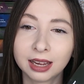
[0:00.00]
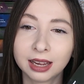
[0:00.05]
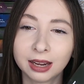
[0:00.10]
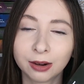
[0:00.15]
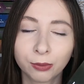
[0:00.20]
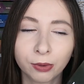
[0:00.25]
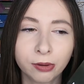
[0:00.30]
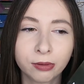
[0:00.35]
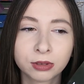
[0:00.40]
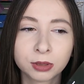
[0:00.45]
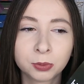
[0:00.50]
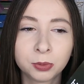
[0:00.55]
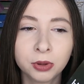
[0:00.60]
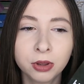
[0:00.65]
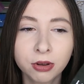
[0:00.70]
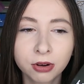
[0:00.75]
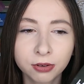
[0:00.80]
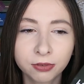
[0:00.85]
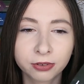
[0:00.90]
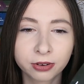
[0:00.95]
And what was
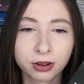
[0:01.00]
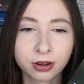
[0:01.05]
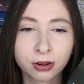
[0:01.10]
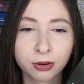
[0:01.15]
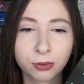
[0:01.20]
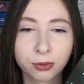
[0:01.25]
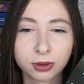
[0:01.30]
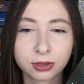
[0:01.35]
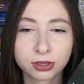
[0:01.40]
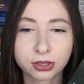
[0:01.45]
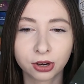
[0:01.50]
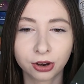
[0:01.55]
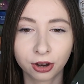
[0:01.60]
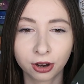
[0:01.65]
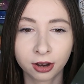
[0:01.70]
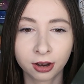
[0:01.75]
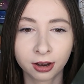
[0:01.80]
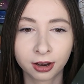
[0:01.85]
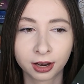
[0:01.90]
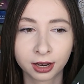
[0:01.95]
beautiful was
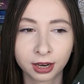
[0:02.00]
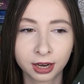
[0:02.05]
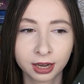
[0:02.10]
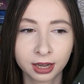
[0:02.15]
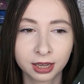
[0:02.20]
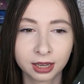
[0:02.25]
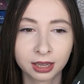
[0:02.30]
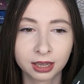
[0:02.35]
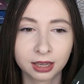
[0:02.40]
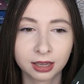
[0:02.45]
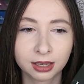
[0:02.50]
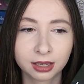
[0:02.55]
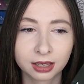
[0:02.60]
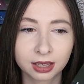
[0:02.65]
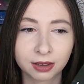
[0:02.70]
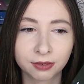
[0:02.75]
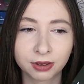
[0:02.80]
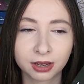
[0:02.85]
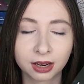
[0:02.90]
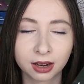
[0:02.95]
her
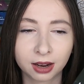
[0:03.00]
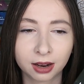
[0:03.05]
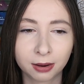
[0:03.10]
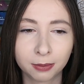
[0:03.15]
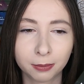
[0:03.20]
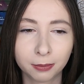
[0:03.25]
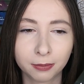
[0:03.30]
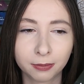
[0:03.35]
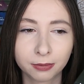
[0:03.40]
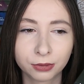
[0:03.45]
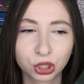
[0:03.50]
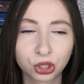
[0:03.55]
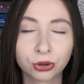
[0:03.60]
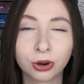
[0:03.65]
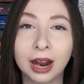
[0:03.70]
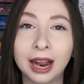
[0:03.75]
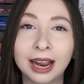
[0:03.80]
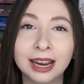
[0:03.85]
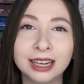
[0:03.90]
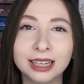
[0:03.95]
giving up
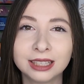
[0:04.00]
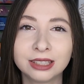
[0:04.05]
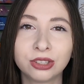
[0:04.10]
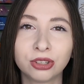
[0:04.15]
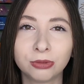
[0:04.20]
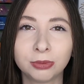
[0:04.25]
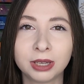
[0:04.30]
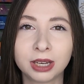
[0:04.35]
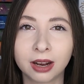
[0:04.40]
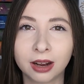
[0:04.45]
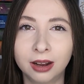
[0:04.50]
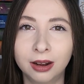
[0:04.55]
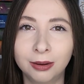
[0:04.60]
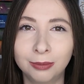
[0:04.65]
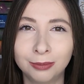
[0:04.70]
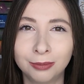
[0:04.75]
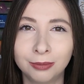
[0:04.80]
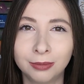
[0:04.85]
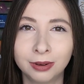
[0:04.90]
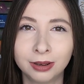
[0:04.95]
trying to
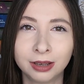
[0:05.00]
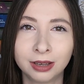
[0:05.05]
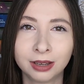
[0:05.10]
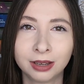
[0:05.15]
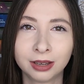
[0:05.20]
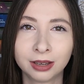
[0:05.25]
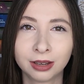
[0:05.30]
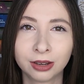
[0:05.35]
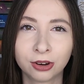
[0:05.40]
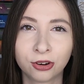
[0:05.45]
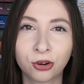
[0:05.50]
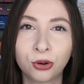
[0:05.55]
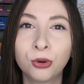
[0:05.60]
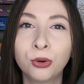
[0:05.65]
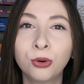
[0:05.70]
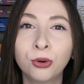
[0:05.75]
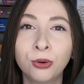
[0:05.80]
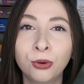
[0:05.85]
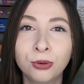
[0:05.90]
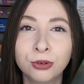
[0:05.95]
become
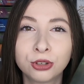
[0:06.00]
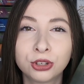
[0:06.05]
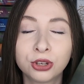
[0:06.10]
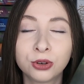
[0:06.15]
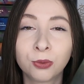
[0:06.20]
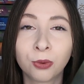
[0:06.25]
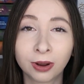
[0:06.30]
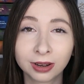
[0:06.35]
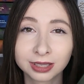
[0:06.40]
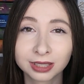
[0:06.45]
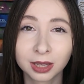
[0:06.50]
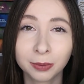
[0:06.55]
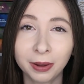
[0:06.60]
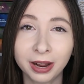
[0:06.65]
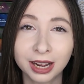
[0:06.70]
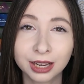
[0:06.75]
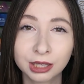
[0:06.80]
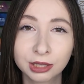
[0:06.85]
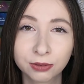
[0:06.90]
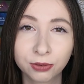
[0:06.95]
who she was the
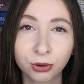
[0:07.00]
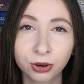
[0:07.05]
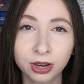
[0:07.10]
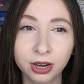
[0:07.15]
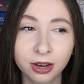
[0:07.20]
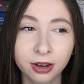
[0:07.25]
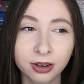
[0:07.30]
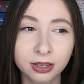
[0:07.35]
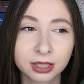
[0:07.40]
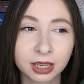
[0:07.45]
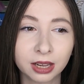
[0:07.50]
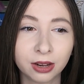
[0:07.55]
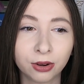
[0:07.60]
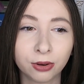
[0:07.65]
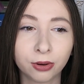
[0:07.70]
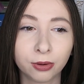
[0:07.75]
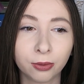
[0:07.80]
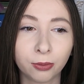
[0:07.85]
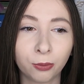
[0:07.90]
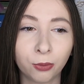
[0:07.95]
past 4 years
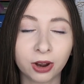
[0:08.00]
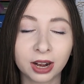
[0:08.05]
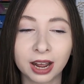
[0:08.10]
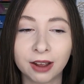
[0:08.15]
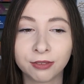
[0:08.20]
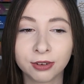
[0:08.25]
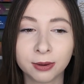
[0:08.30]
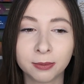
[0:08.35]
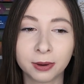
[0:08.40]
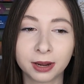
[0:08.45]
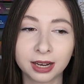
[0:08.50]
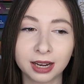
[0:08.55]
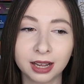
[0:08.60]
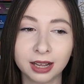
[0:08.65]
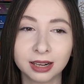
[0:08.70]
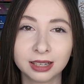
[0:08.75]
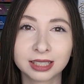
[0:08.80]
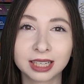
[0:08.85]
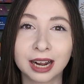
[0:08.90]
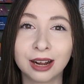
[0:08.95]
and what
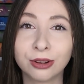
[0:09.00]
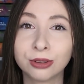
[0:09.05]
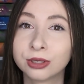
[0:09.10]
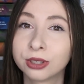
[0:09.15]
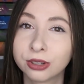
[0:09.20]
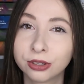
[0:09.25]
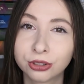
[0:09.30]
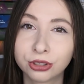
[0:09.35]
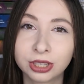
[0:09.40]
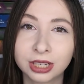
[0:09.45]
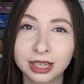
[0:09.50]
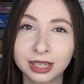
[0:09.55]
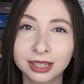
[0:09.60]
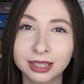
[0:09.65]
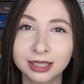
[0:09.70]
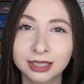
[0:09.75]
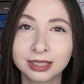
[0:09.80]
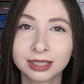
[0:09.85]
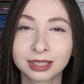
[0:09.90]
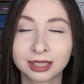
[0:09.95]
everybody tells her she
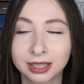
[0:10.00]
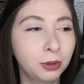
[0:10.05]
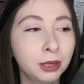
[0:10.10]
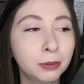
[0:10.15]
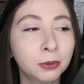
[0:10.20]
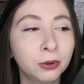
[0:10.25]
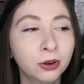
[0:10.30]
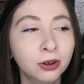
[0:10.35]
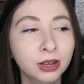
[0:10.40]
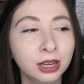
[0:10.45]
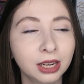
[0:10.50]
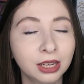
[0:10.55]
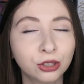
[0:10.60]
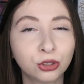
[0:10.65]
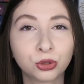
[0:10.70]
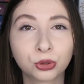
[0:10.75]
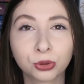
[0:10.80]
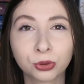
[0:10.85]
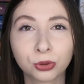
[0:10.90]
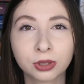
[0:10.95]
is. People
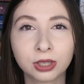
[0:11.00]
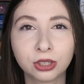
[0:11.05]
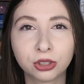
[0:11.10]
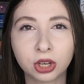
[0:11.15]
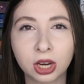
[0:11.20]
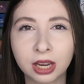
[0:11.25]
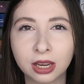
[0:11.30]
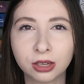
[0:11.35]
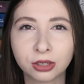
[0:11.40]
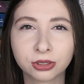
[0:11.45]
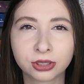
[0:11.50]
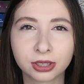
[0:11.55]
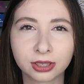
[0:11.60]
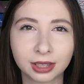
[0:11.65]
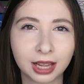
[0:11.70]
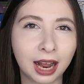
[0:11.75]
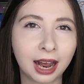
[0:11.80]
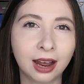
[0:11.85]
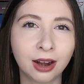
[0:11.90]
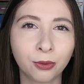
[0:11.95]
can truly change a
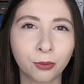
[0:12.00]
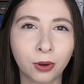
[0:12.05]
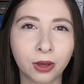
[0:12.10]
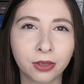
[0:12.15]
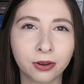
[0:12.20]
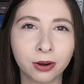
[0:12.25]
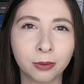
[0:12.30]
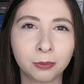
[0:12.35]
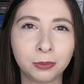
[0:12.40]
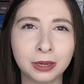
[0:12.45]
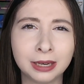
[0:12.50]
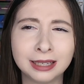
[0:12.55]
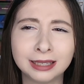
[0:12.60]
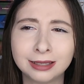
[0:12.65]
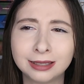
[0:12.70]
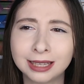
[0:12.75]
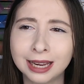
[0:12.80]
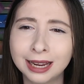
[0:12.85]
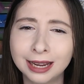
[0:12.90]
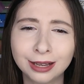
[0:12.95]
lot, whether it be
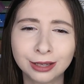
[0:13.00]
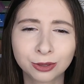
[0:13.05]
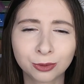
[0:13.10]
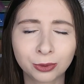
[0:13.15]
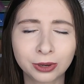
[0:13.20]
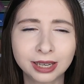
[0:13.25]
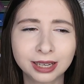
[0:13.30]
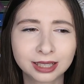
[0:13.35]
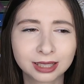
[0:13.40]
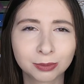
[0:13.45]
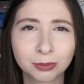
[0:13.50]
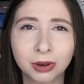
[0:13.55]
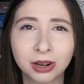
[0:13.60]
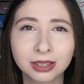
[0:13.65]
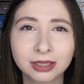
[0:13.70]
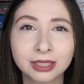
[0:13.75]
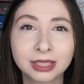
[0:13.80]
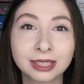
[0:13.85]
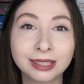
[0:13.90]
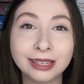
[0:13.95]
days, weeks,
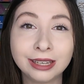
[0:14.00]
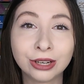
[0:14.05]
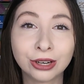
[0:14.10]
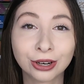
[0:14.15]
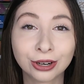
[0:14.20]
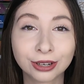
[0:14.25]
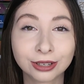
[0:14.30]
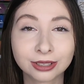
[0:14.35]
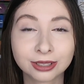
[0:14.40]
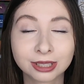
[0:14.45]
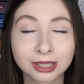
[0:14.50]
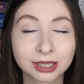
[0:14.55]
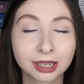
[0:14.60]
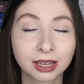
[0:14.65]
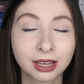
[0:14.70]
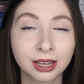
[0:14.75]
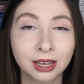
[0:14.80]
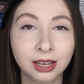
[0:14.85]
months, years.